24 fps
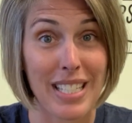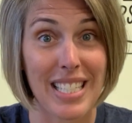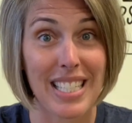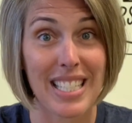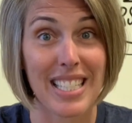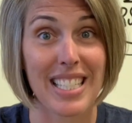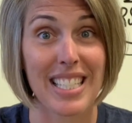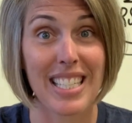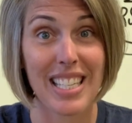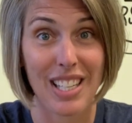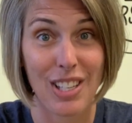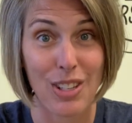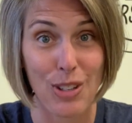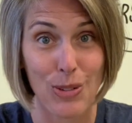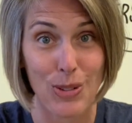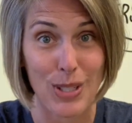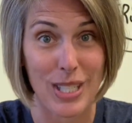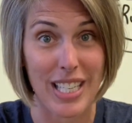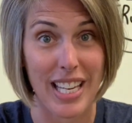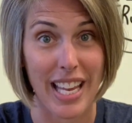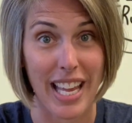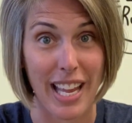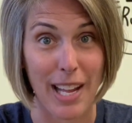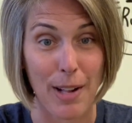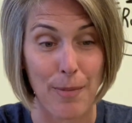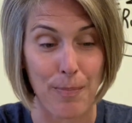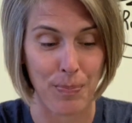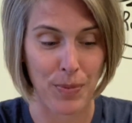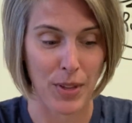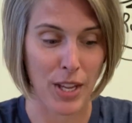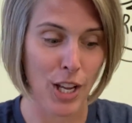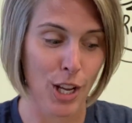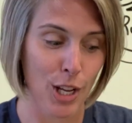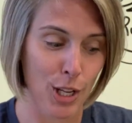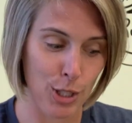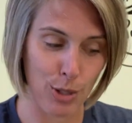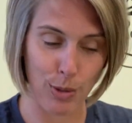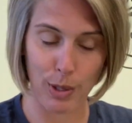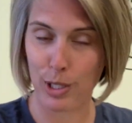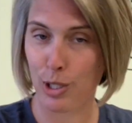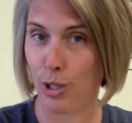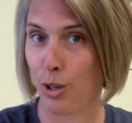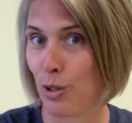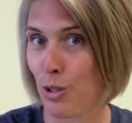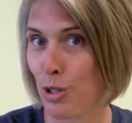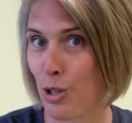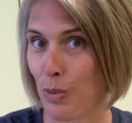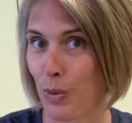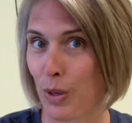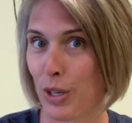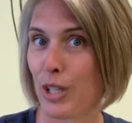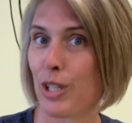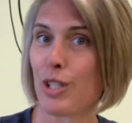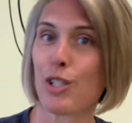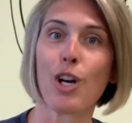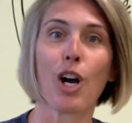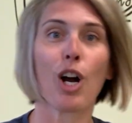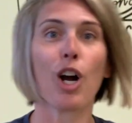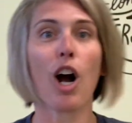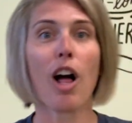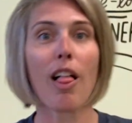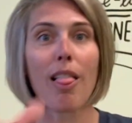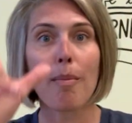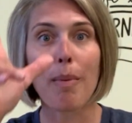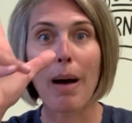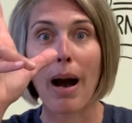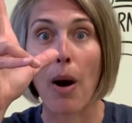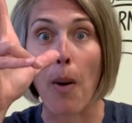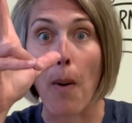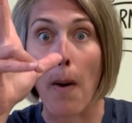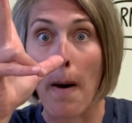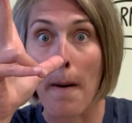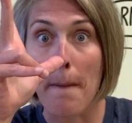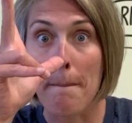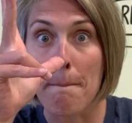to see you today. So I told you we're going to talk all about